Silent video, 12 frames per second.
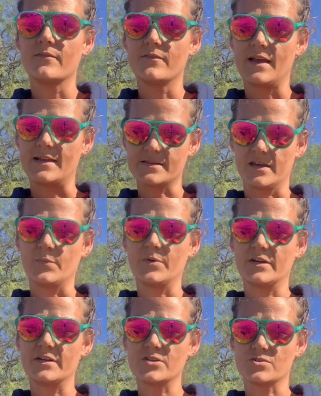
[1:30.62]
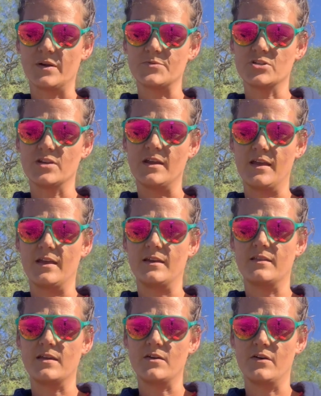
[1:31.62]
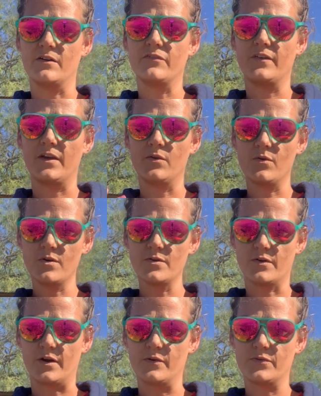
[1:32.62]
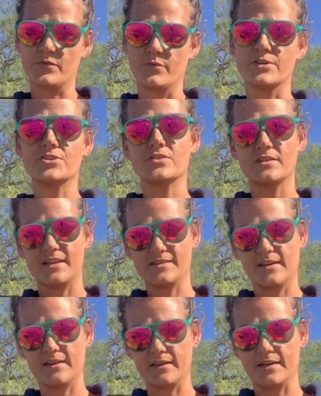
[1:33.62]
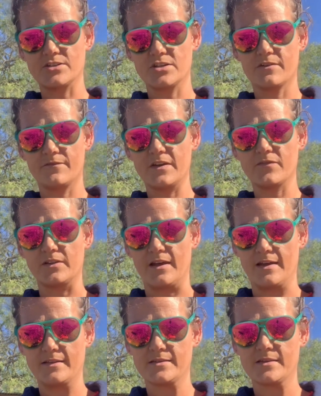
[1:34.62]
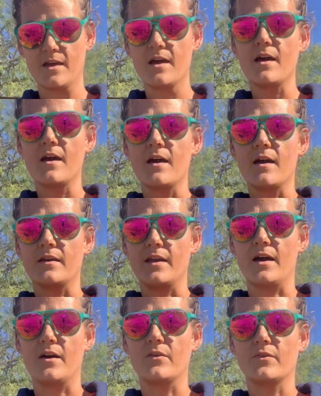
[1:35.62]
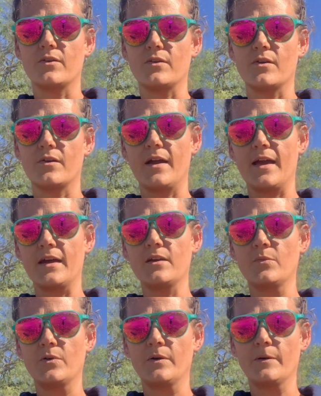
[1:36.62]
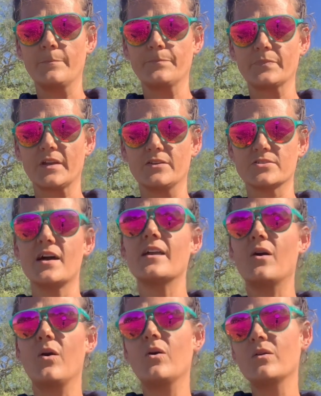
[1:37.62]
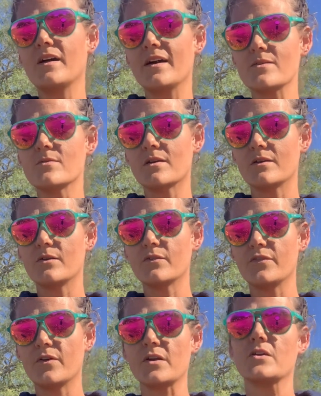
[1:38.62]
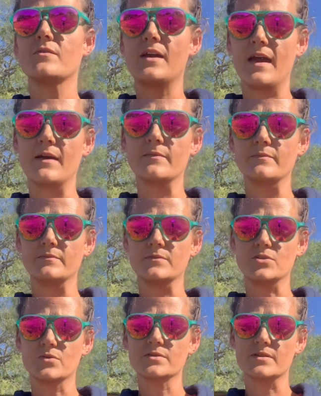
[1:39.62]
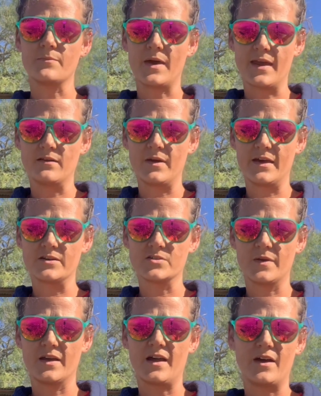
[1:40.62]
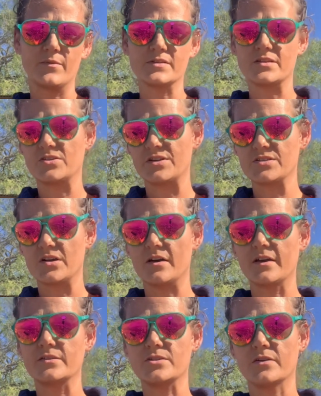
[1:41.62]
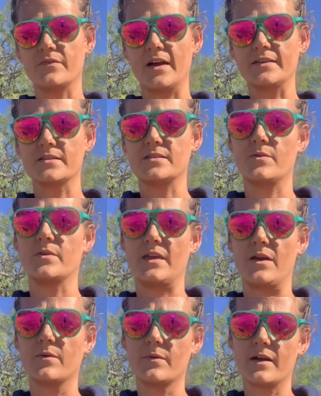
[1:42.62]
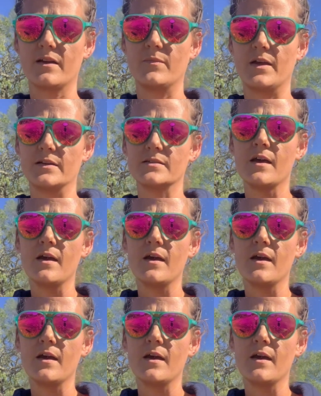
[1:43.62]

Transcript: it's going to put a disruption in the hoof and horn growth, which is going to lead to your fever lines. Now, your animal, there's not a whole lot you can do for it. You can do some pain management. I would suggest talking to your vet to see what they would recommend.